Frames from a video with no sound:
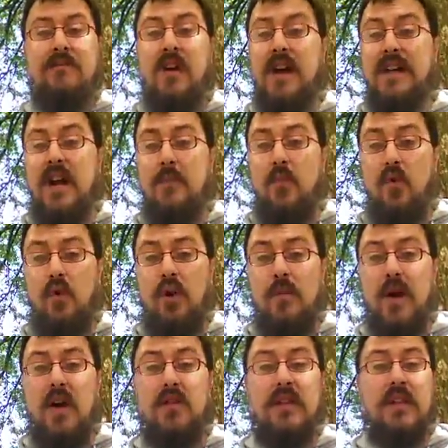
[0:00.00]
Find out more
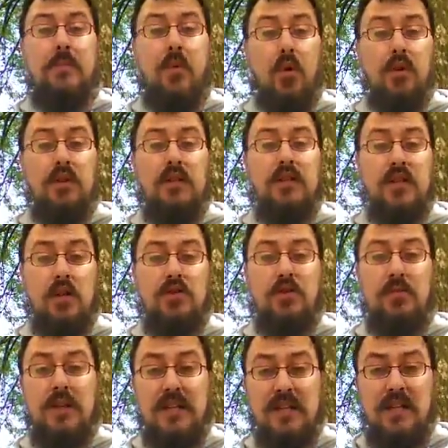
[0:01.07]
about the Portland
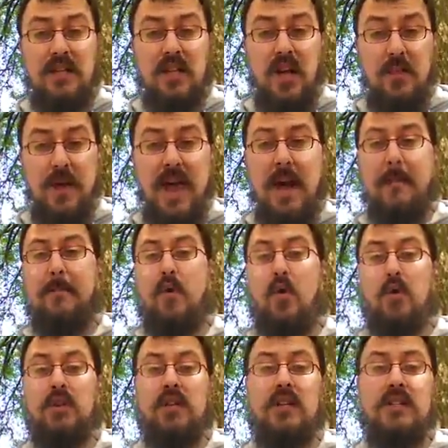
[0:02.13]
Social Media Club at
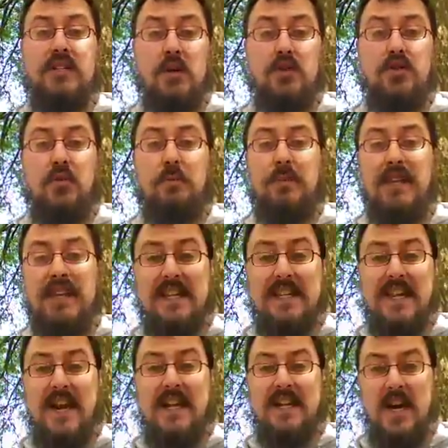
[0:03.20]

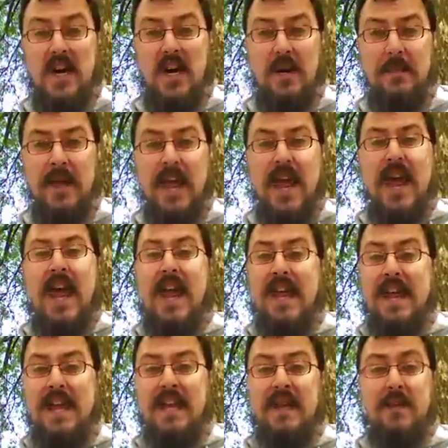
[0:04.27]
portlandsocialmedia.com
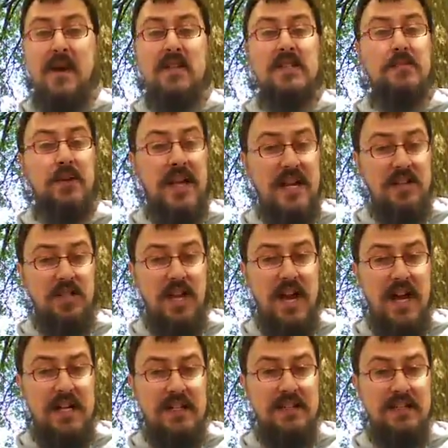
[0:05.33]
and about
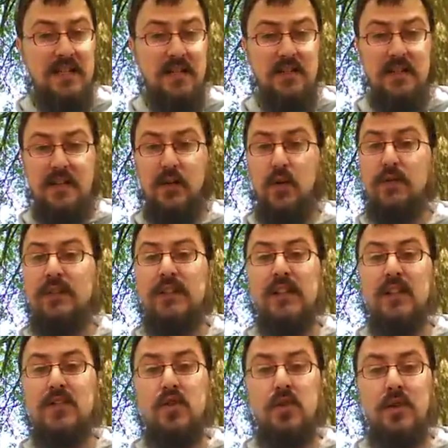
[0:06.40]
Splashcast, the groovy
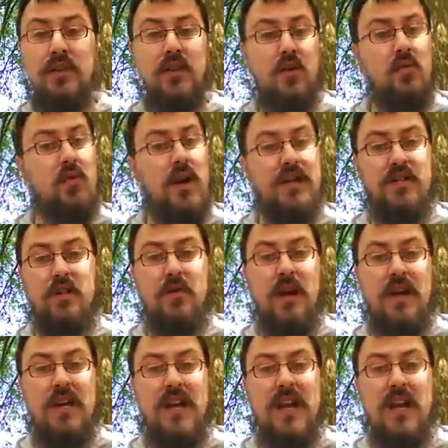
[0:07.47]
little tool that you're watching
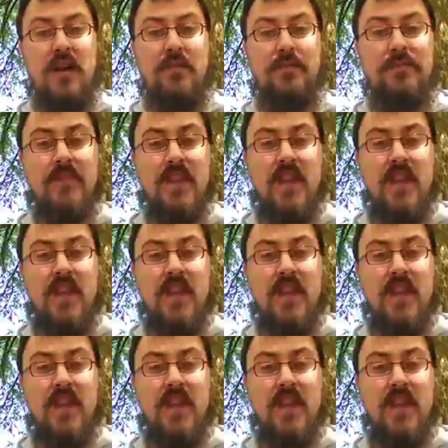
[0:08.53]
right now,